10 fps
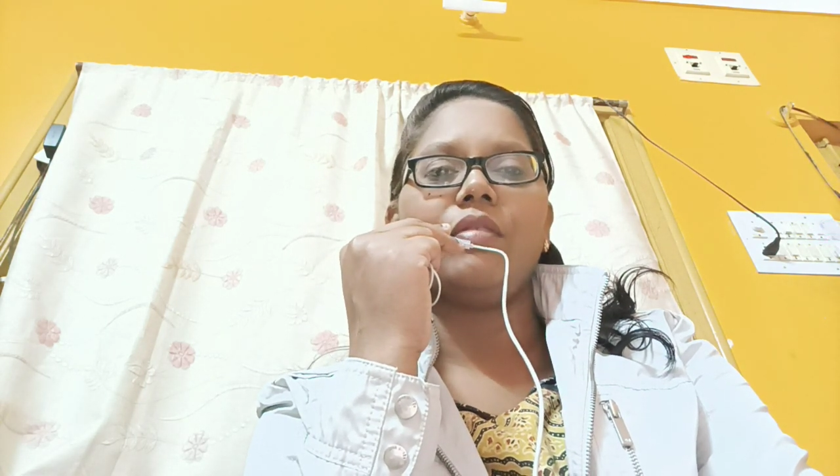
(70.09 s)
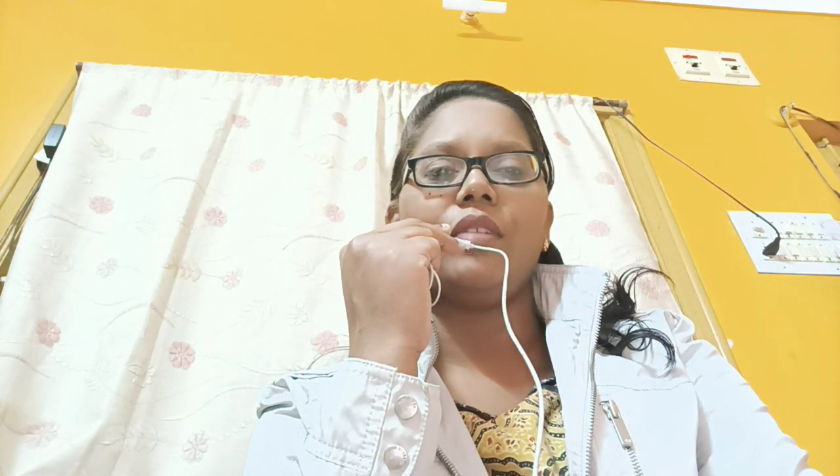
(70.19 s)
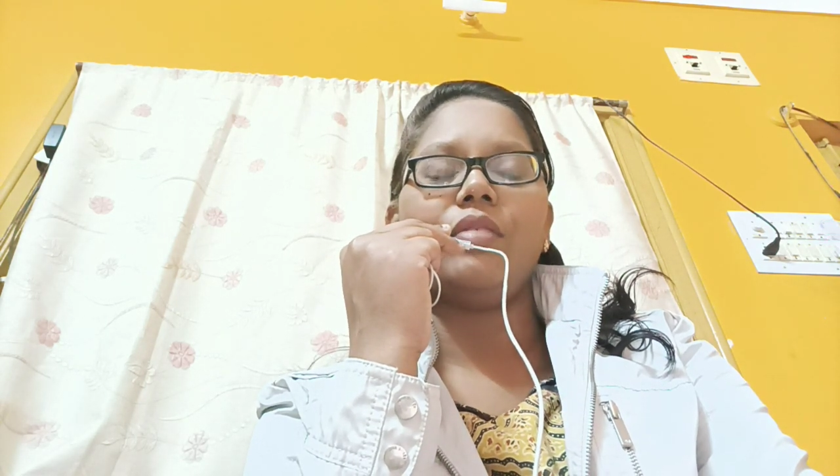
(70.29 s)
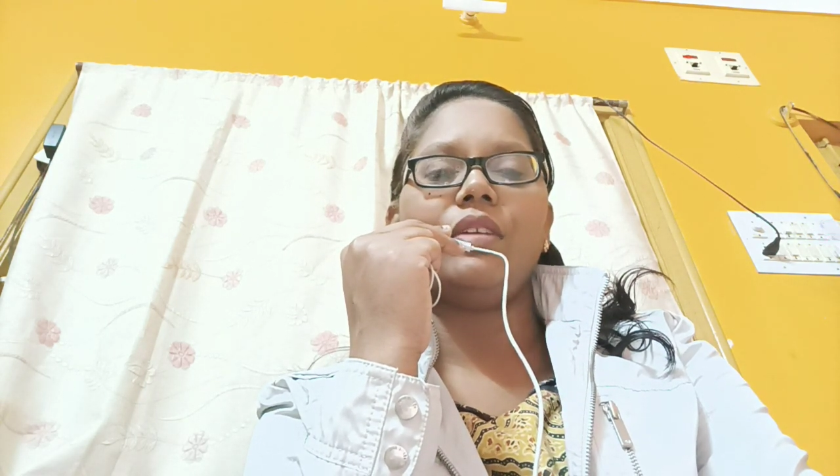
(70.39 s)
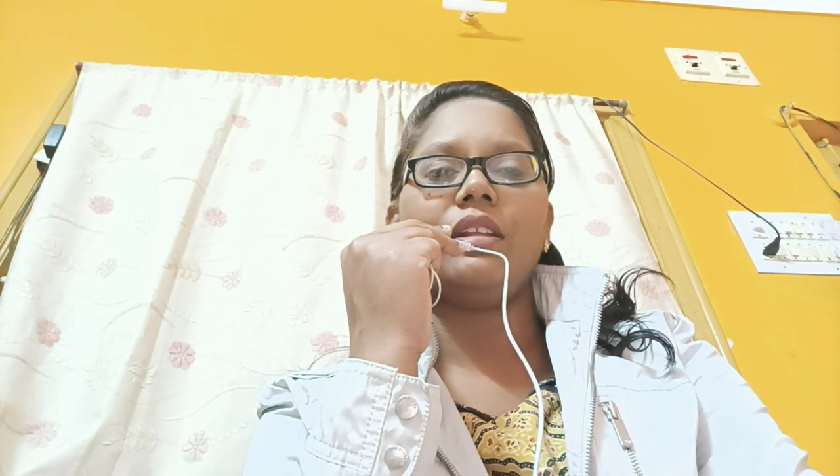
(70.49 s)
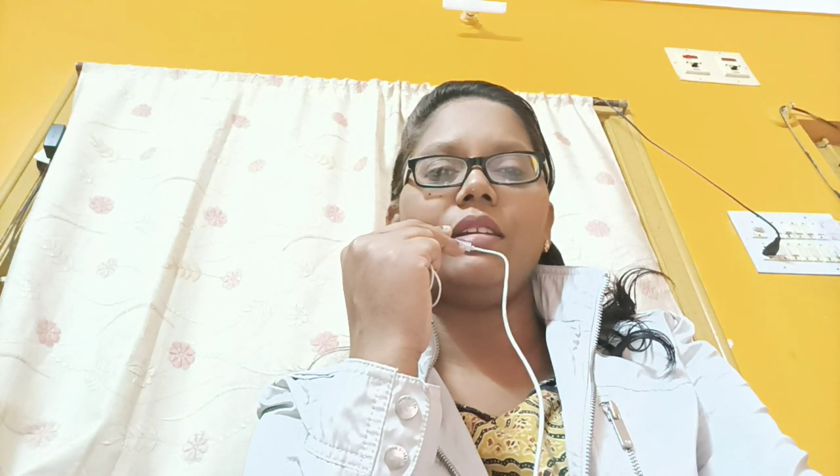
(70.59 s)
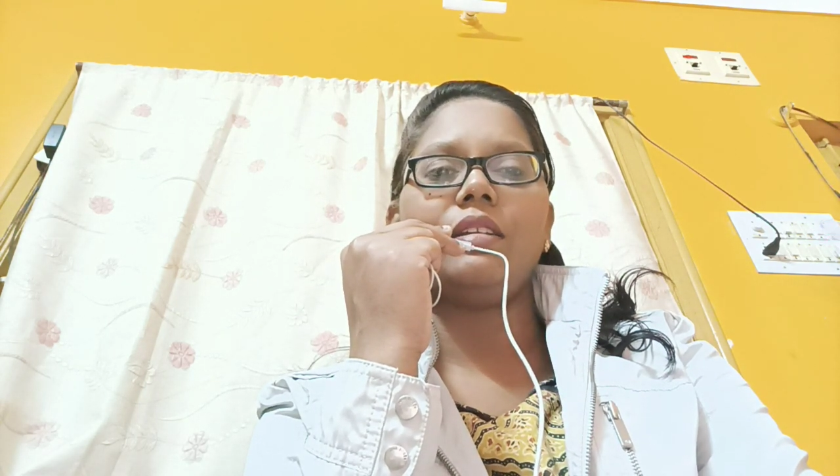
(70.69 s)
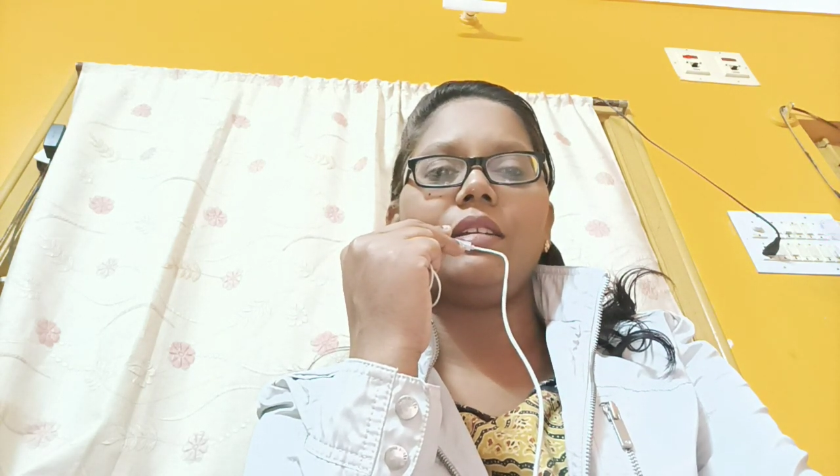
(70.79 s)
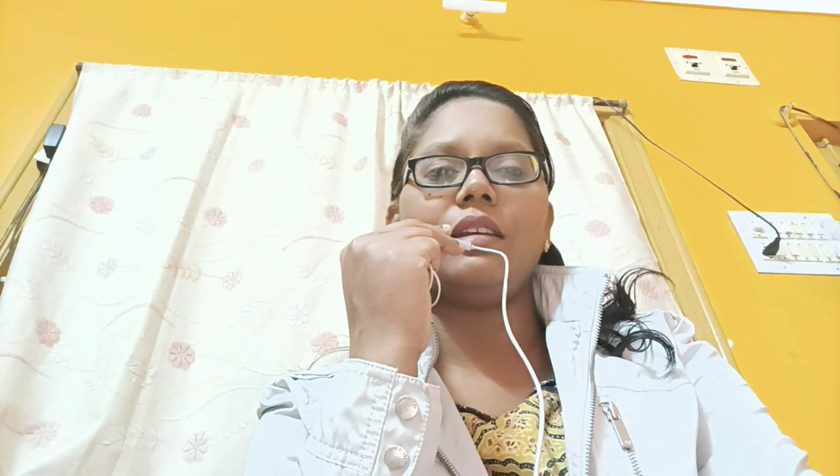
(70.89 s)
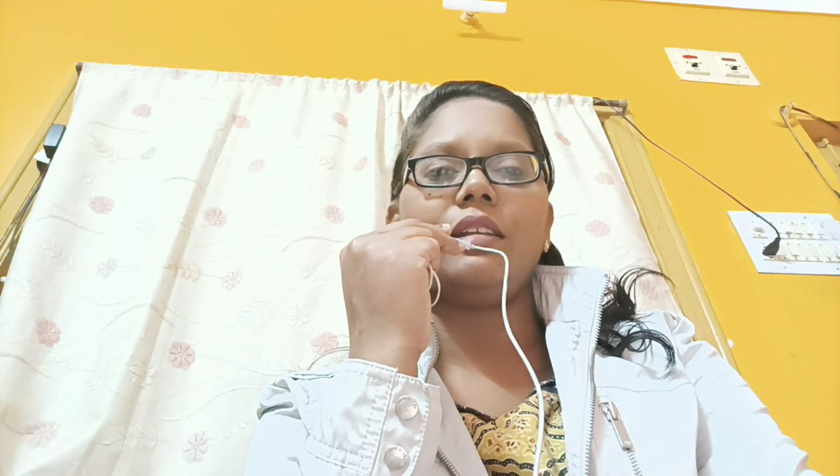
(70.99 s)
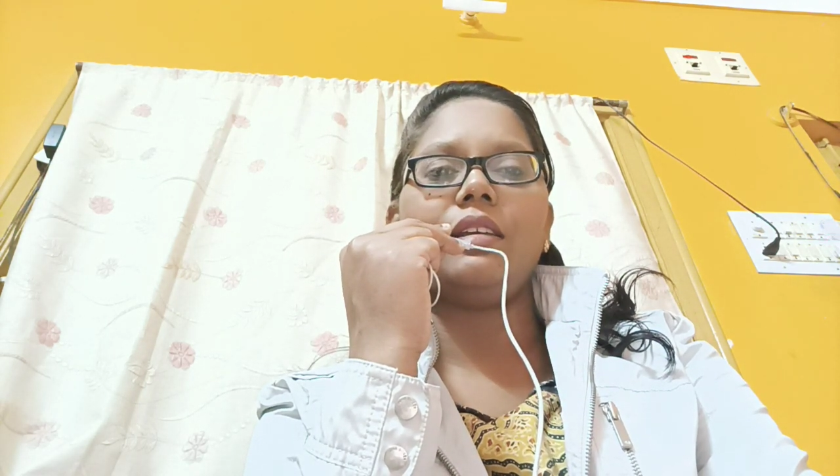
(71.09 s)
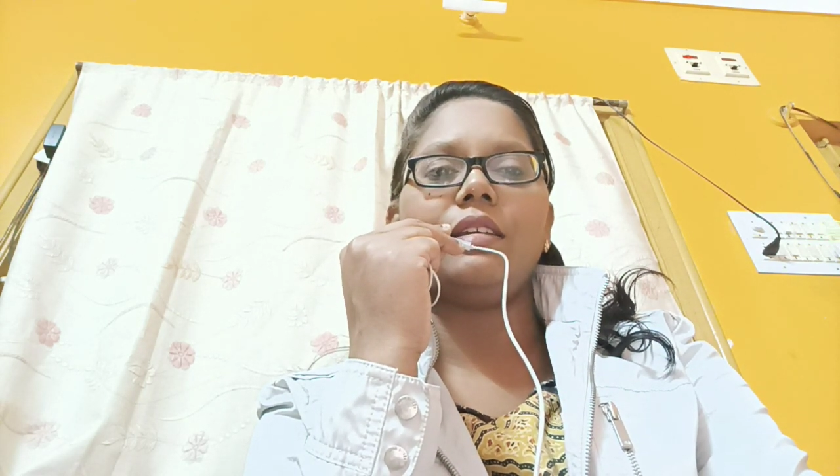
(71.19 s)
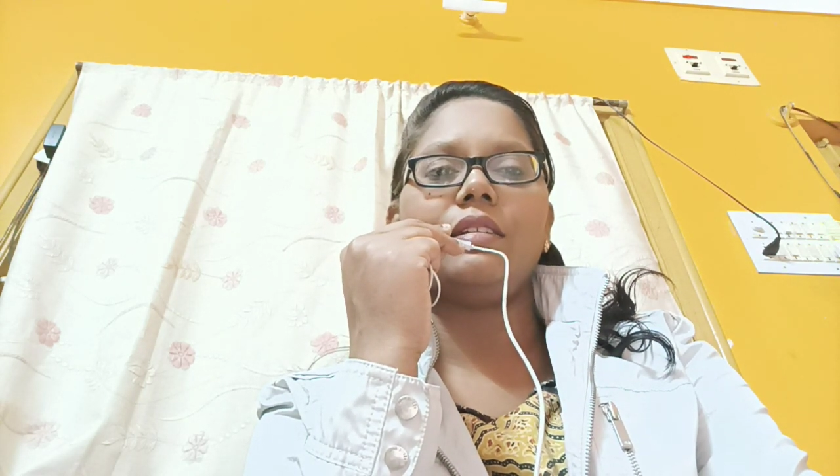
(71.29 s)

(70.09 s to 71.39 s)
when we really